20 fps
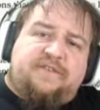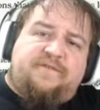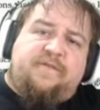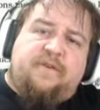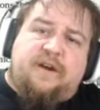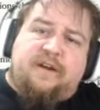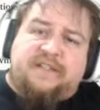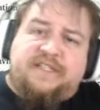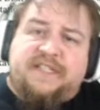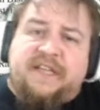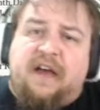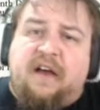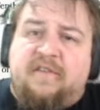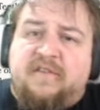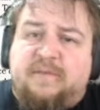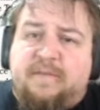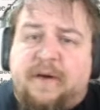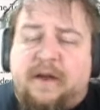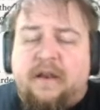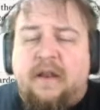for ourselves,
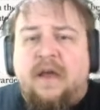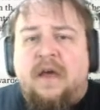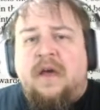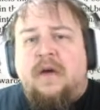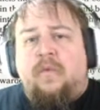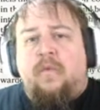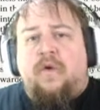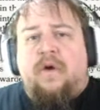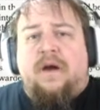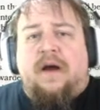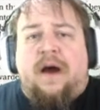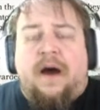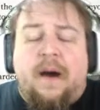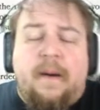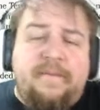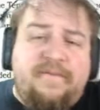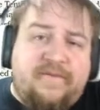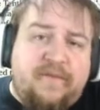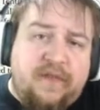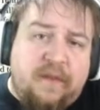but we're a
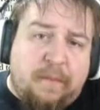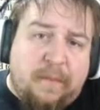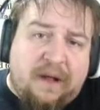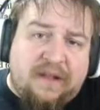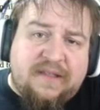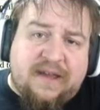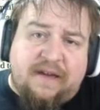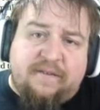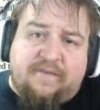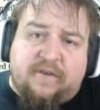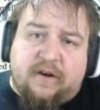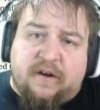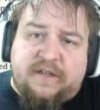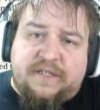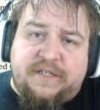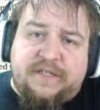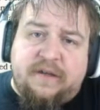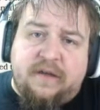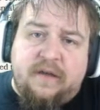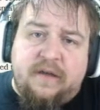hub for the
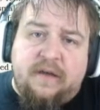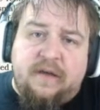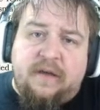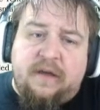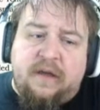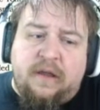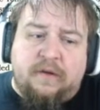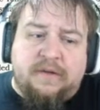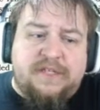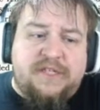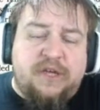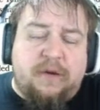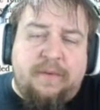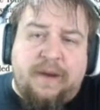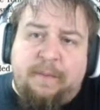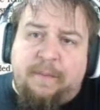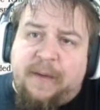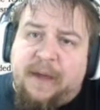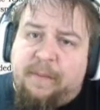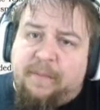multiverse. You know, so
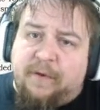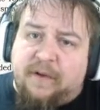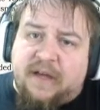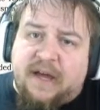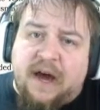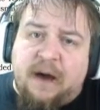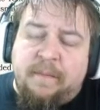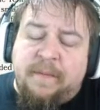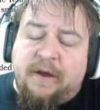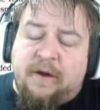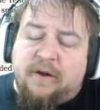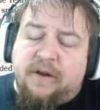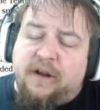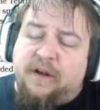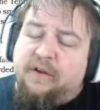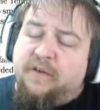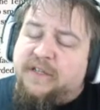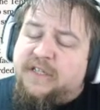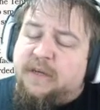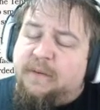many people come here to
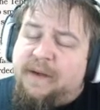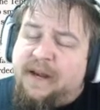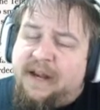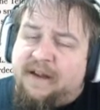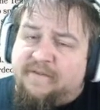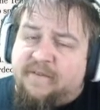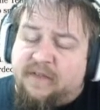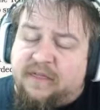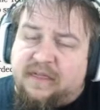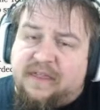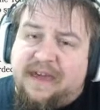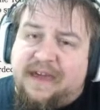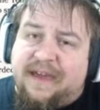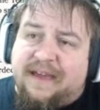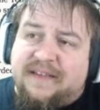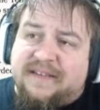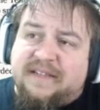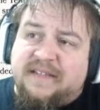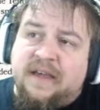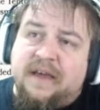do so many different
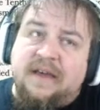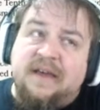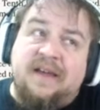things.